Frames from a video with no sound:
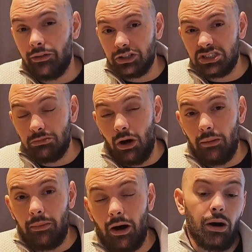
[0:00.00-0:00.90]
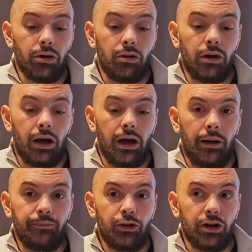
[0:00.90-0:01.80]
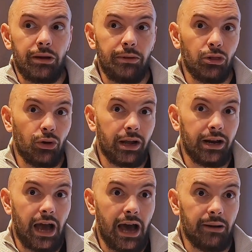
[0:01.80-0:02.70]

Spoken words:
the small bottle, you're going to be looking